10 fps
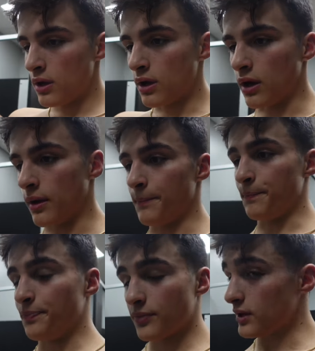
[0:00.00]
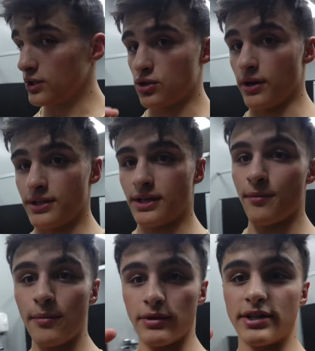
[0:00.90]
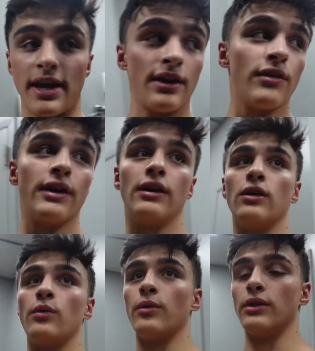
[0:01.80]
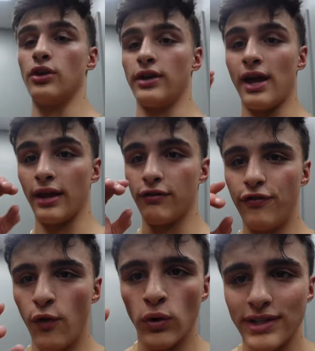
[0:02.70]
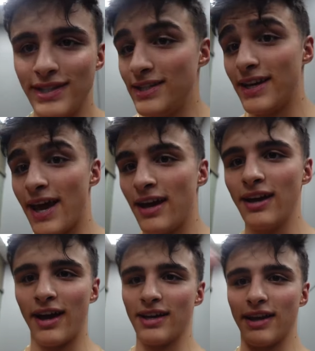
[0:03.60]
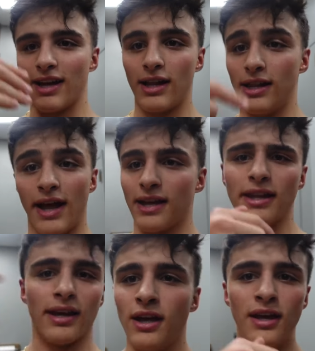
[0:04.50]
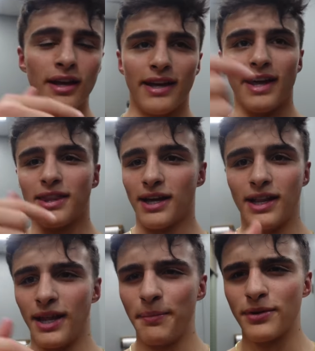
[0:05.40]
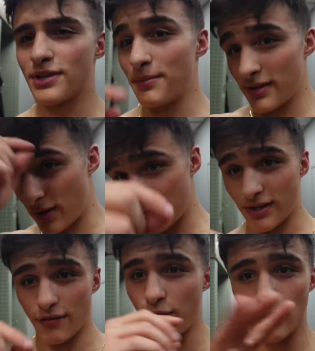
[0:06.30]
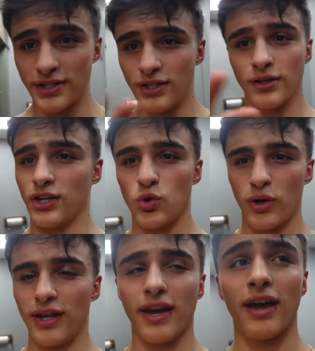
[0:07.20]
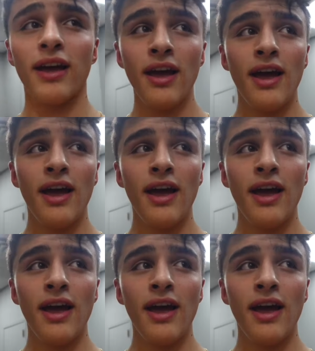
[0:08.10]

Um, it's crazy. I remember standing right here. We were literally at like 14k. I could like I could like get the clip or something. I was like like 14 or like 20k.